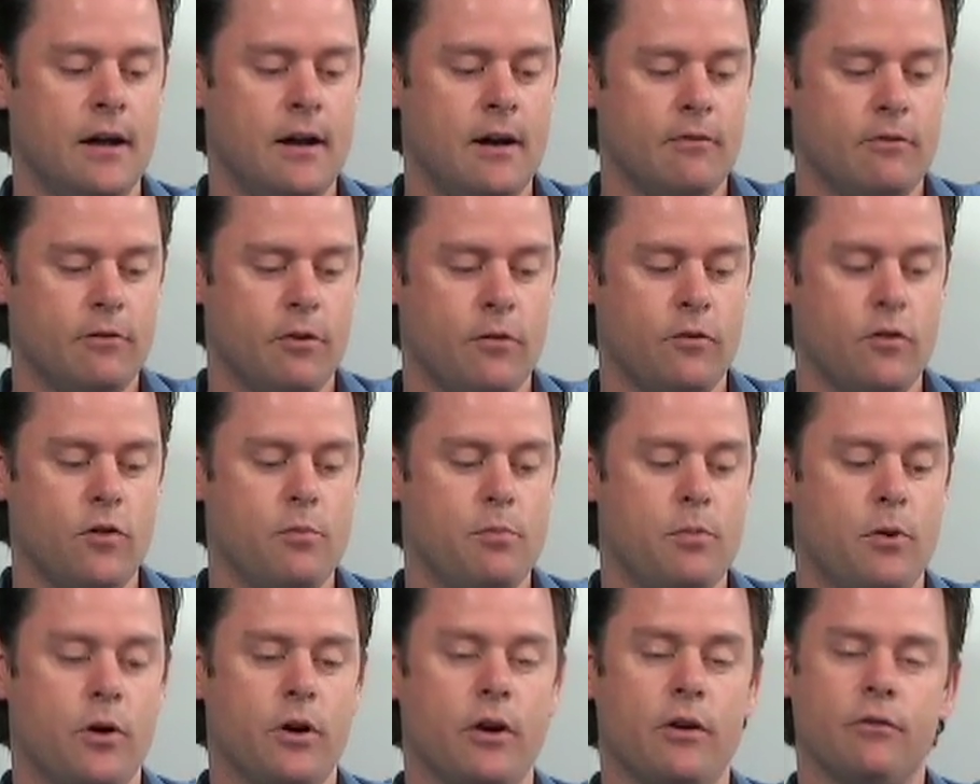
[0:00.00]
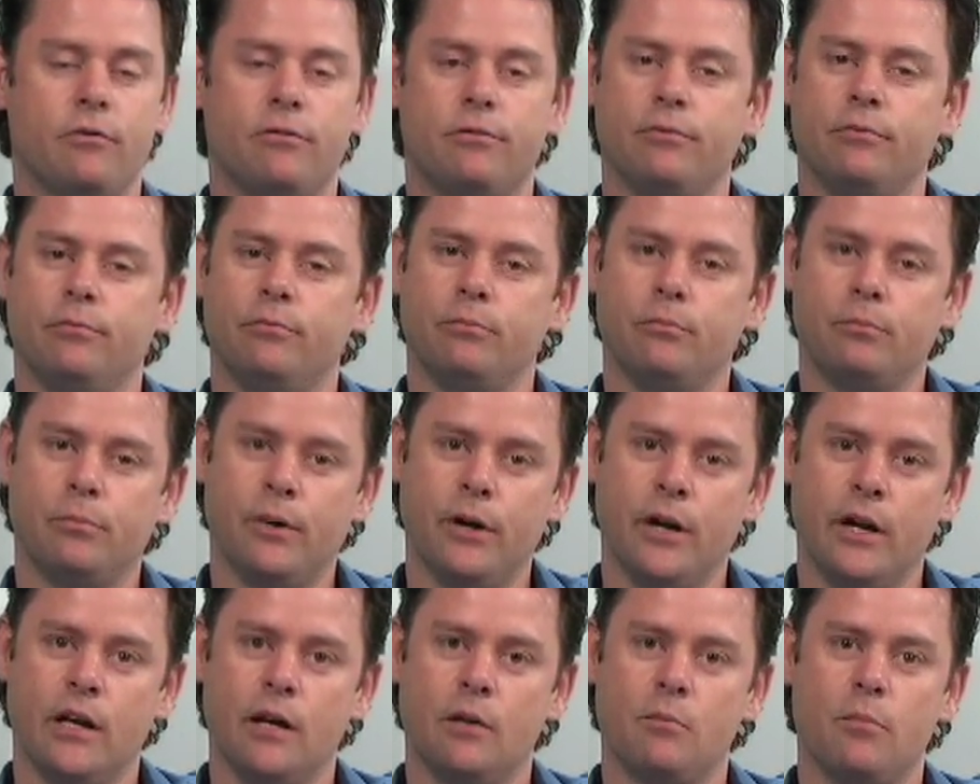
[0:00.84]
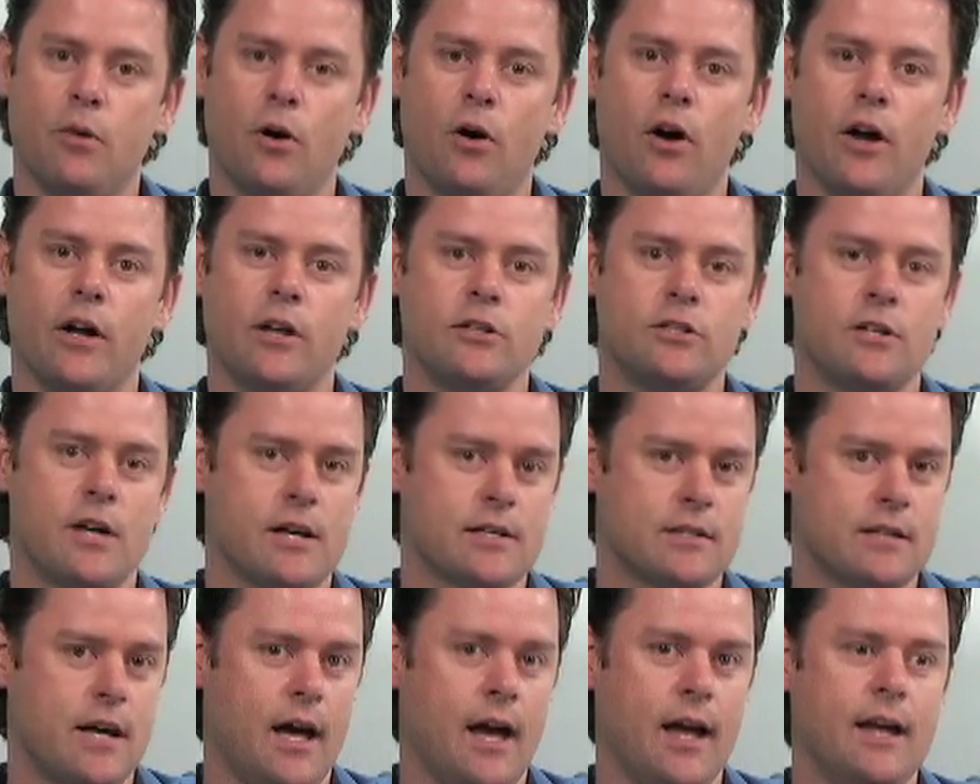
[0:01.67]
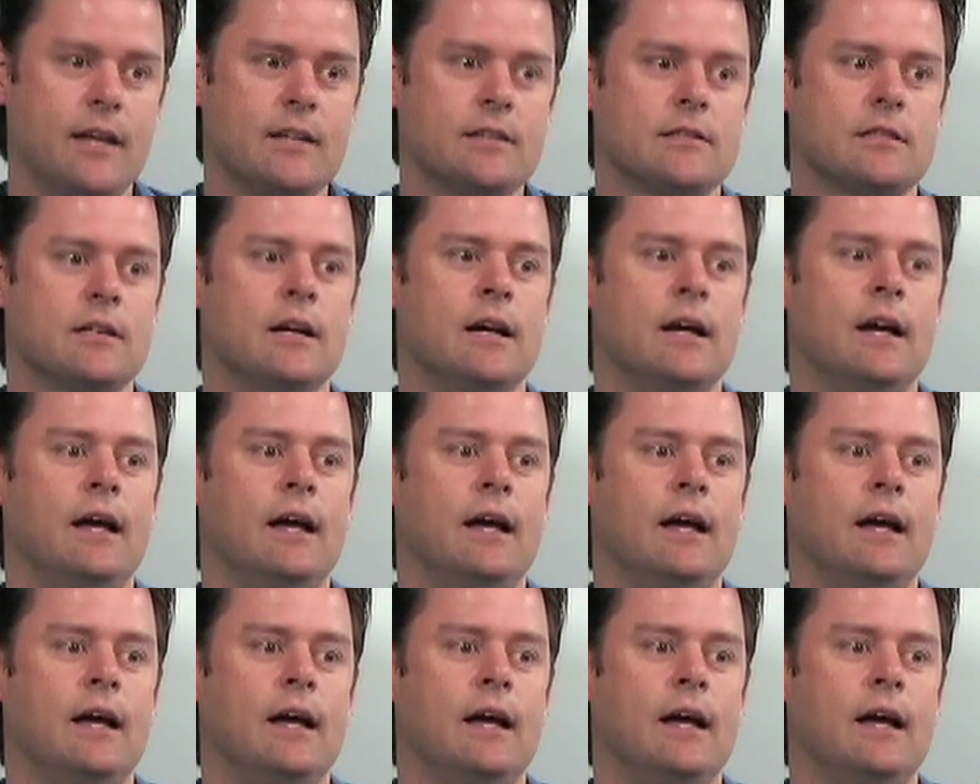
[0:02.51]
from the viewpoint of breeding and buying just A's,